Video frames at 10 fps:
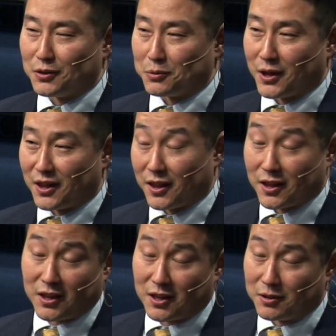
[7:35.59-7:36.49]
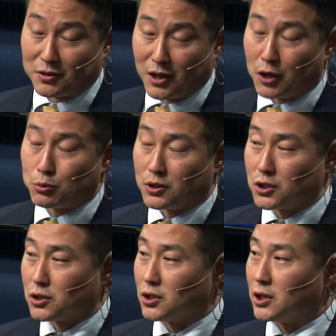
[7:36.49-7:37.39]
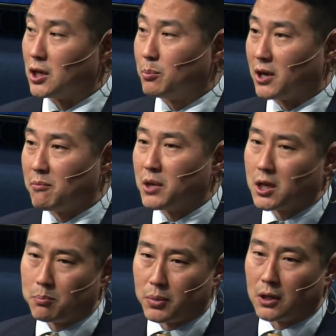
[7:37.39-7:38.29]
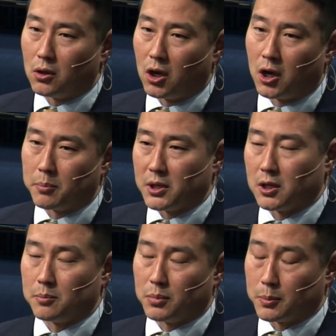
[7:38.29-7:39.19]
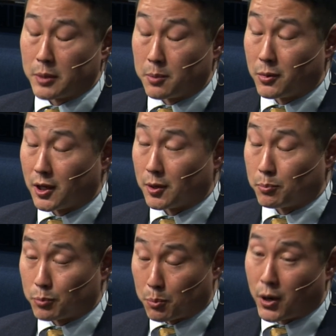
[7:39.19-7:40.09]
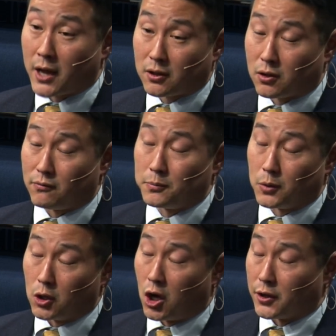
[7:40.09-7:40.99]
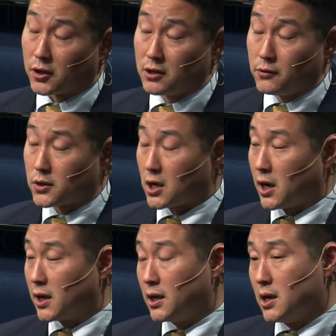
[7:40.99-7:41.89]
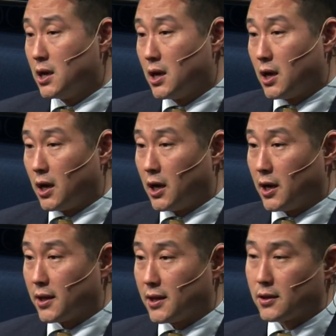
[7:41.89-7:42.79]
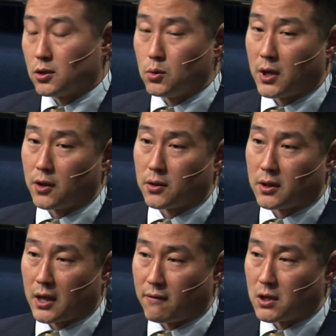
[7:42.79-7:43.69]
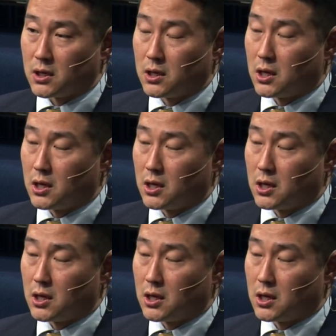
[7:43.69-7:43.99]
as I said, non-traditionally, but I've been in big law, I've been in the practice of law on the civil side since 2007.